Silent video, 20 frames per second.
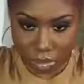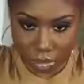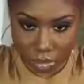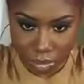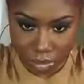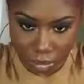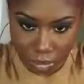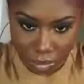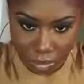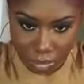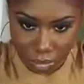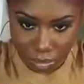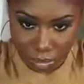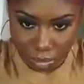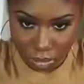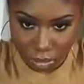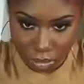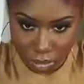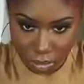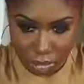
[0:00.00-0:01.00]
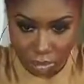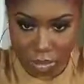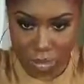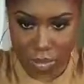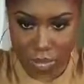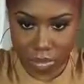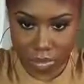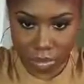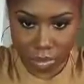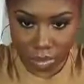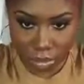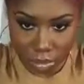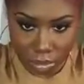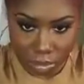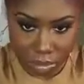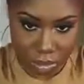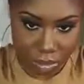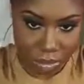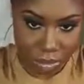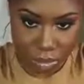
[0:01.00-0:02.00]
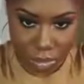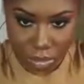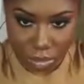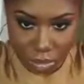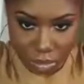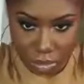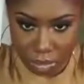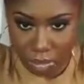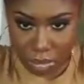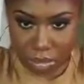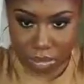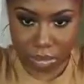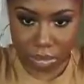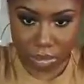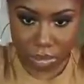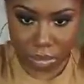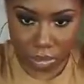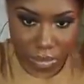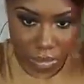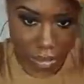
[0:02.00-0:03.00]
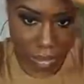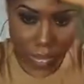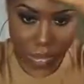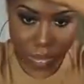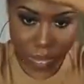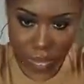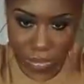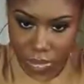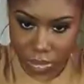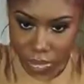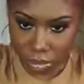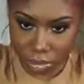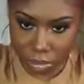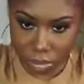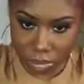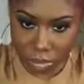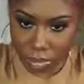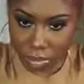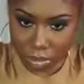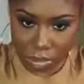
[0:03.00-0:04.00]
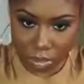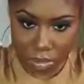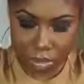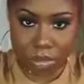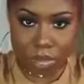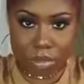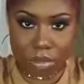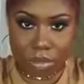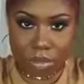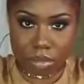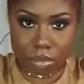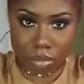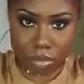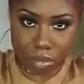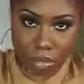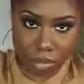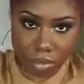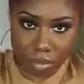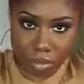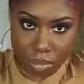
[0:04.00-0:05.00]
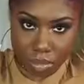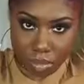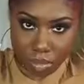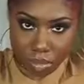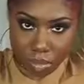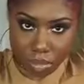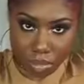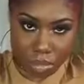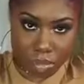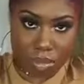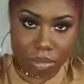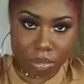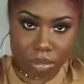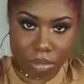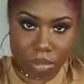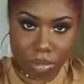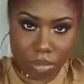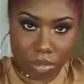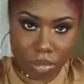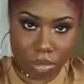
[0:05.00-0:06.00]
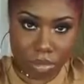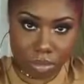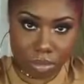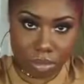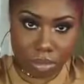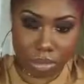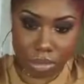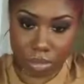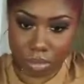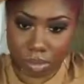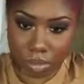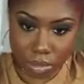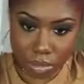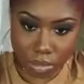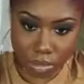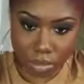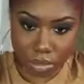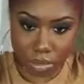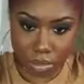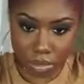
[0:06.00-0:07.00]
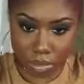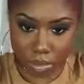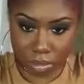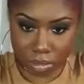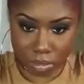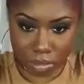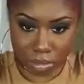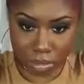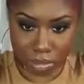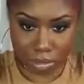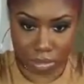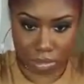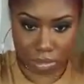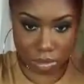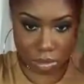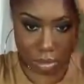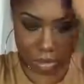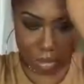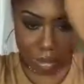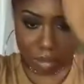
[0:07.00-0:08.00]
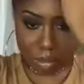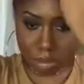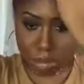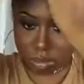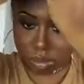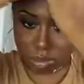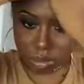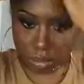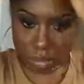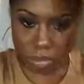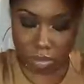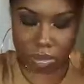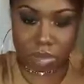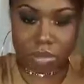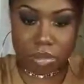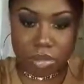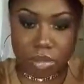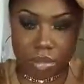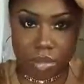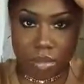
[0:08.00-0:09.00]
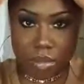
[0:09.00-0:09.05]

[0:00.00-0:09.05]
And what this does is it covers up your real bun, and it also makes the foundation for your new bun. If you don't understand what I'm saying right now, I'm showing you, so this is exactly what it's